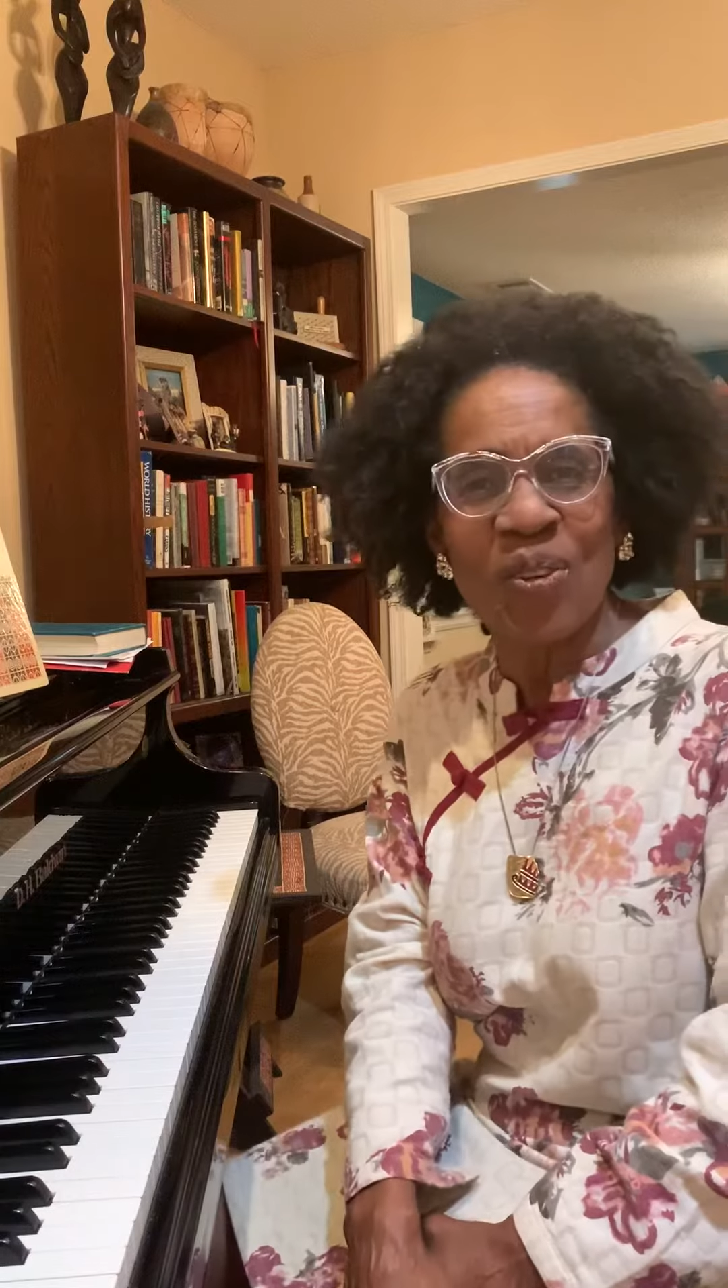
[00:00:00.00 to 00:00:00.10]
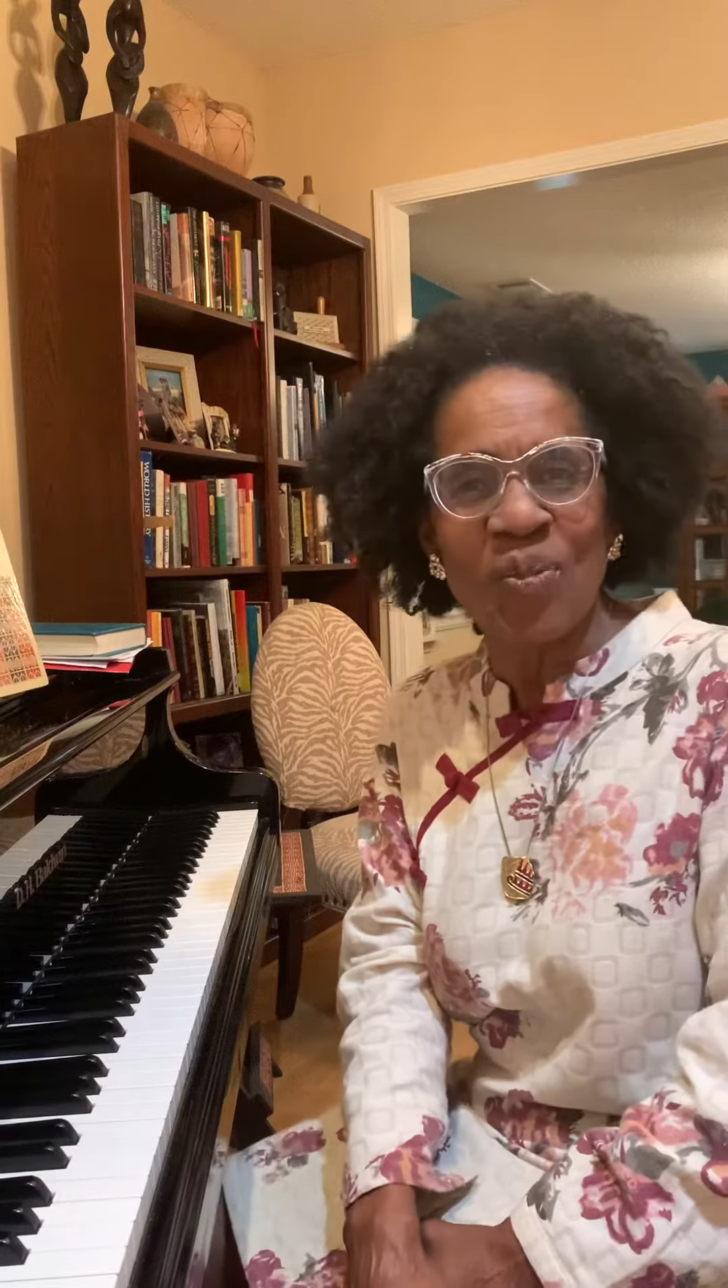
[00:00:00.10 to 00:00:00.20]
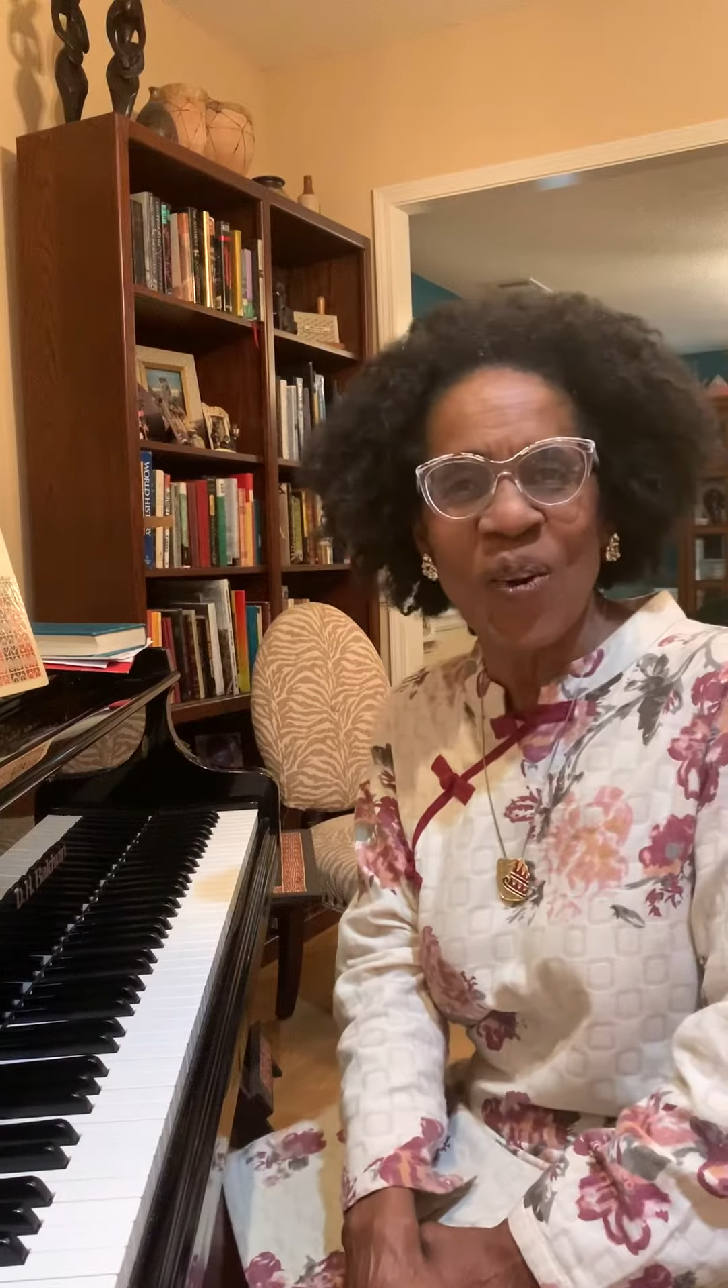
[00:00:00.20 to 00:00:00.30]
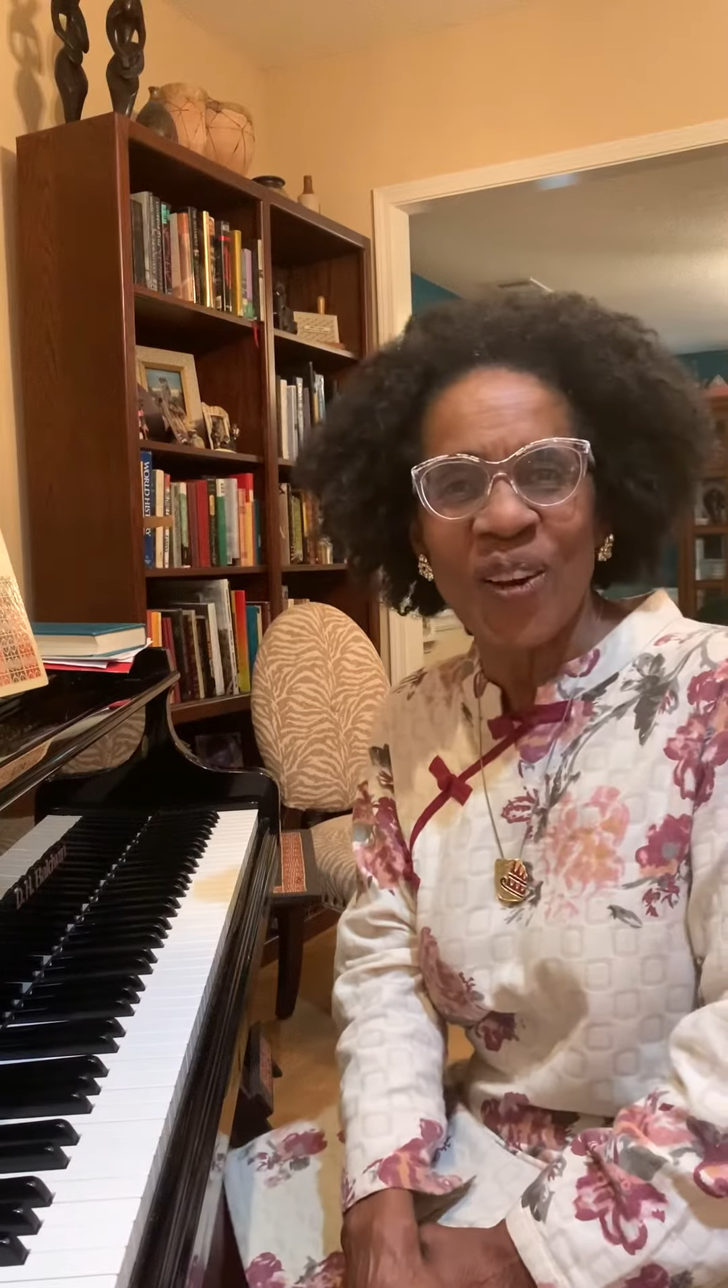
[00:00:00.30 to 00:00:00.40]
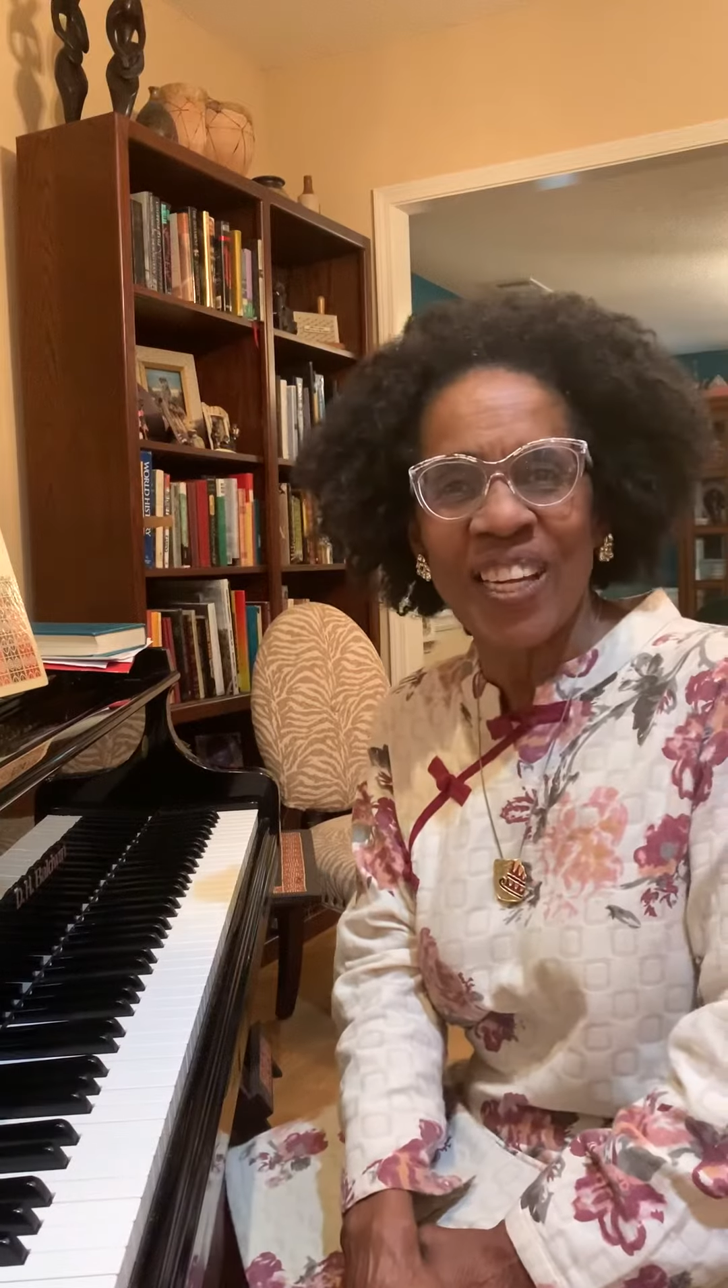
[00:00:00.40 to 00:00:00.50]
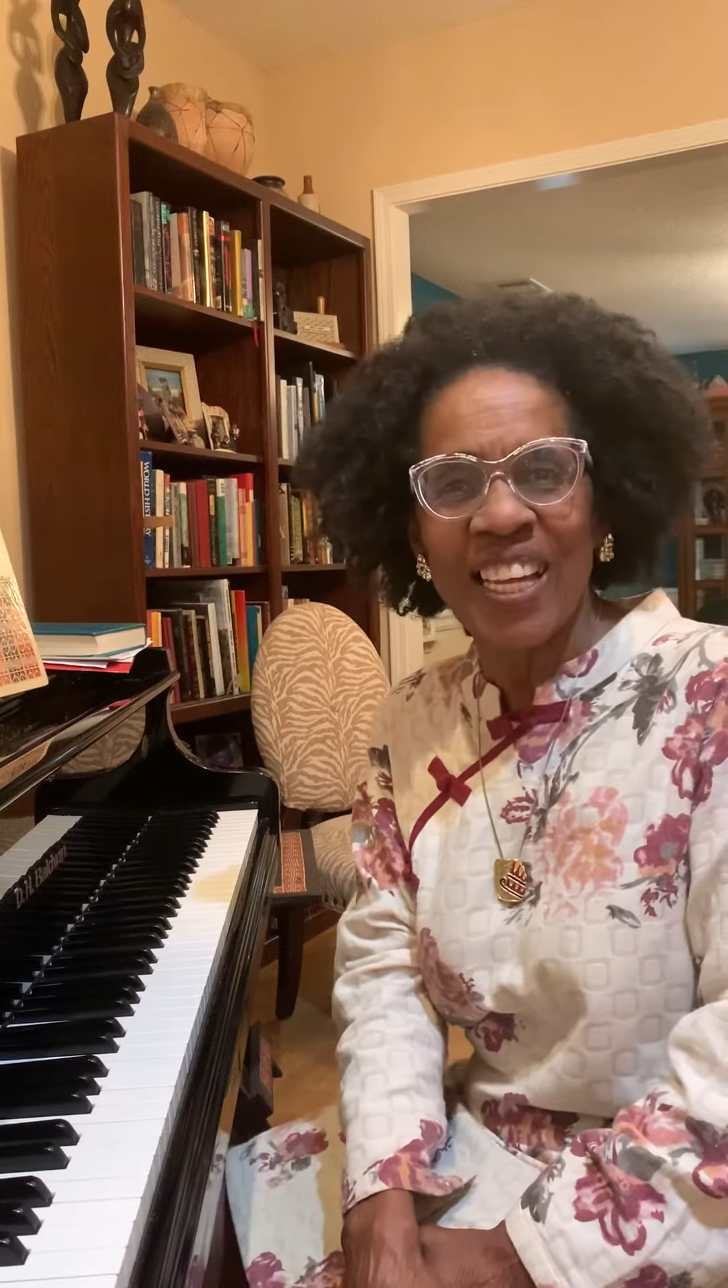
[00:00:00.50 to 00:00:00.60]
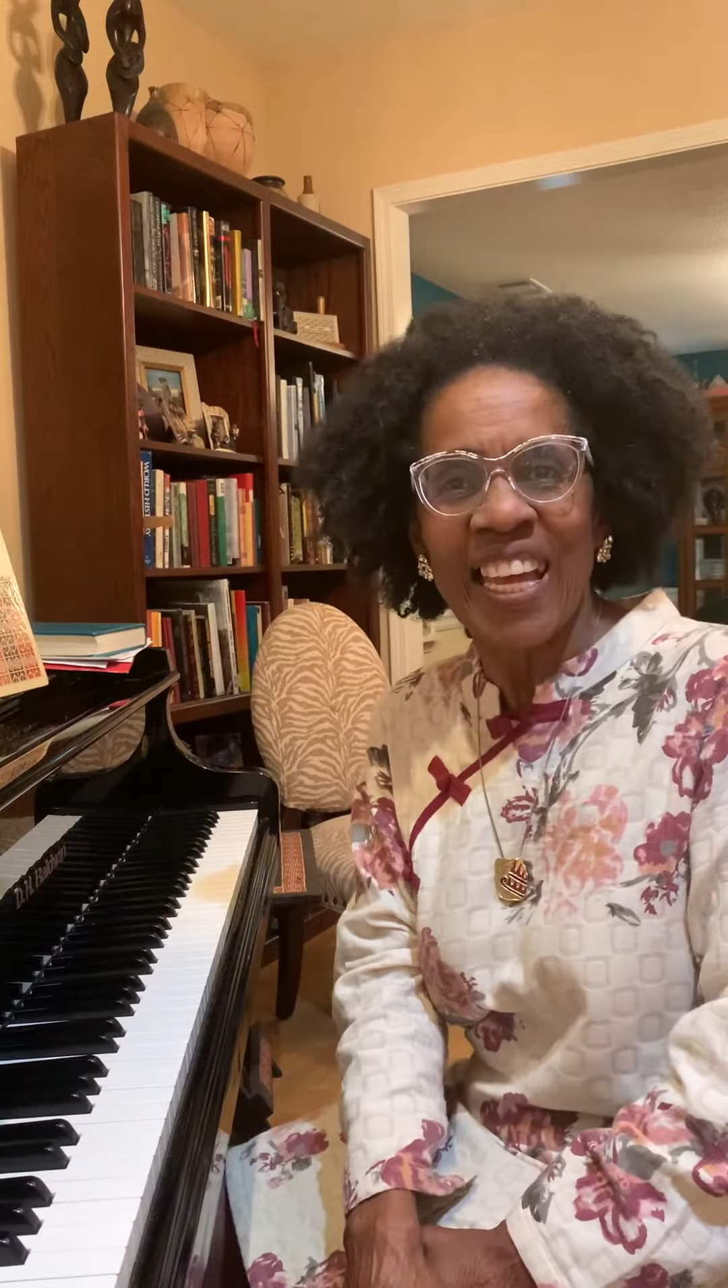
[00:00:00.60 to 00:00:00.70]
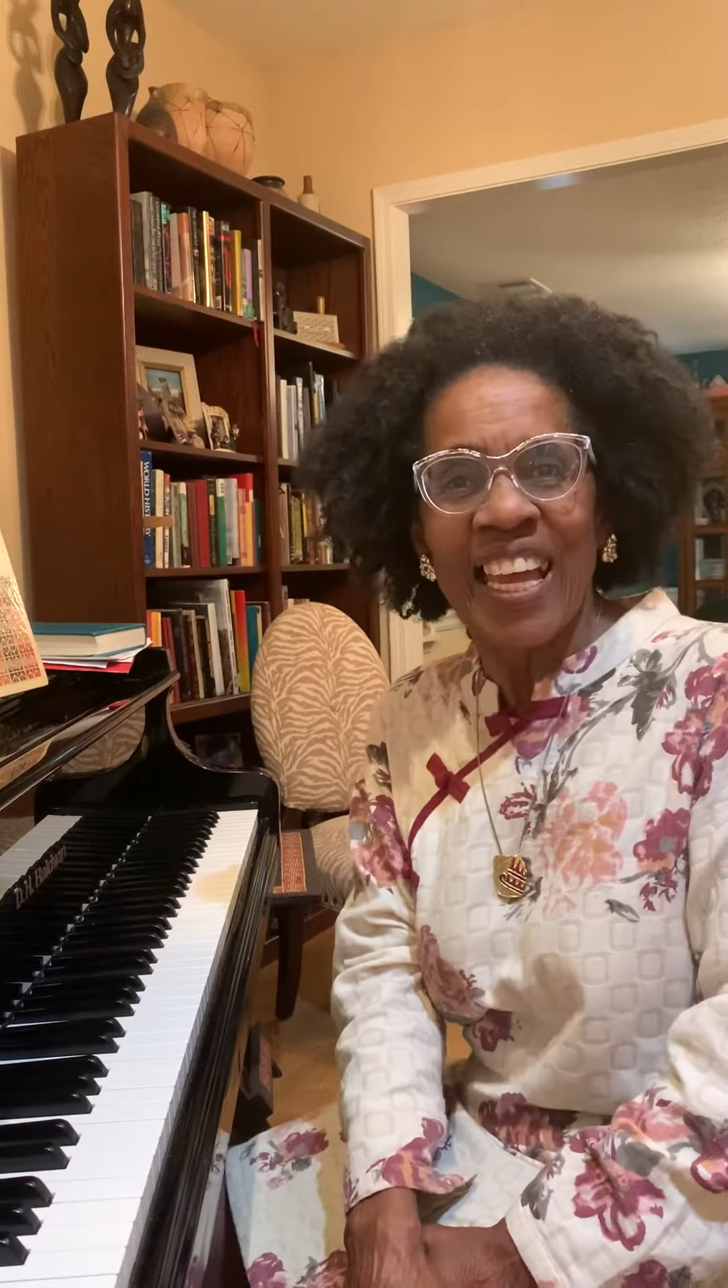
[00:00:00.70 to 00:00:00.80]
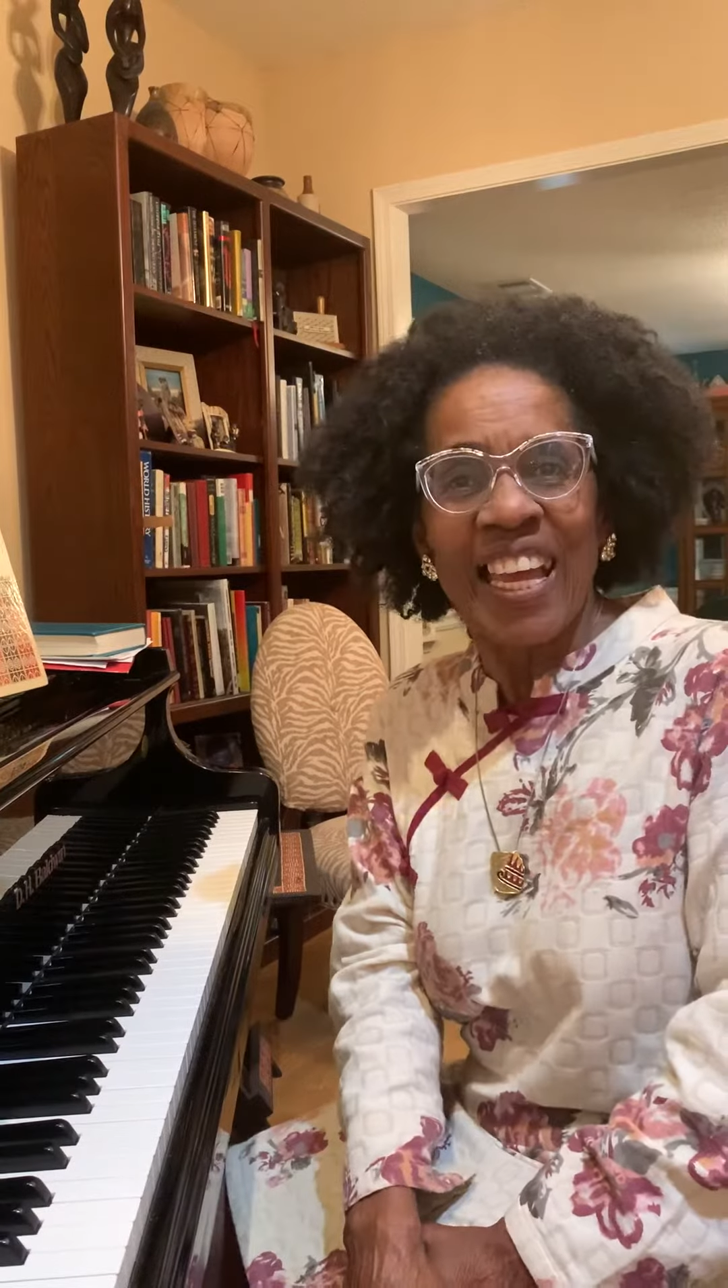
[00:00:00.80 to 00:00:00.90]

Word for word: morning,